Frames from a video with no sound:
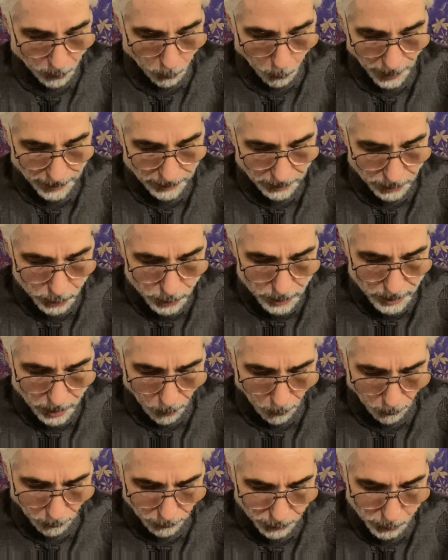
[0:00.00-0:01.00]
what new
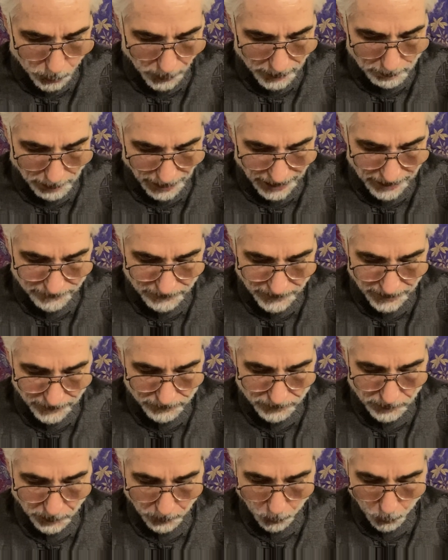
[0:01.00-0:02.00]
goals would benefit
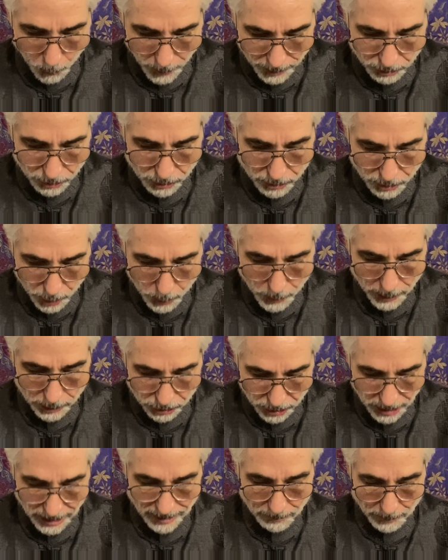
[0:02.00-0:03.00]
from which new
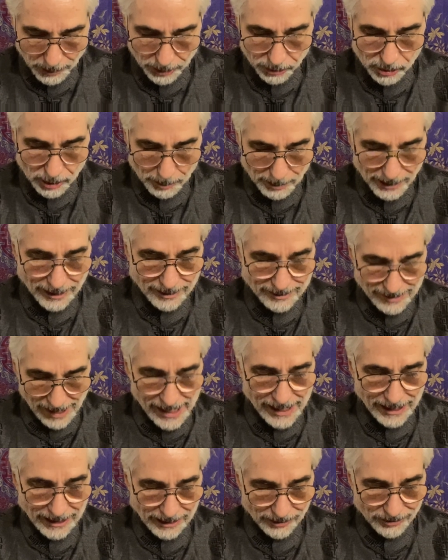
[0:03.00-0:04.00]
achievements to be
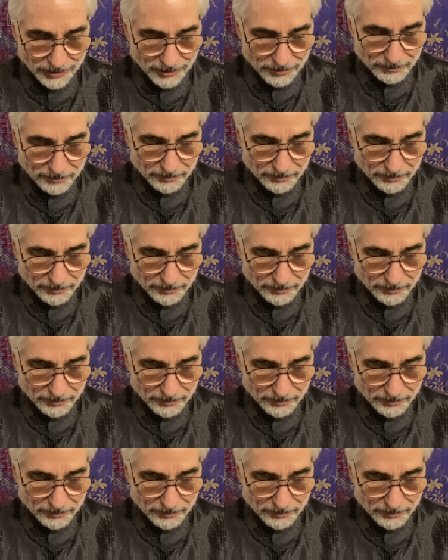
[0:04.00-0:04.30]
attained?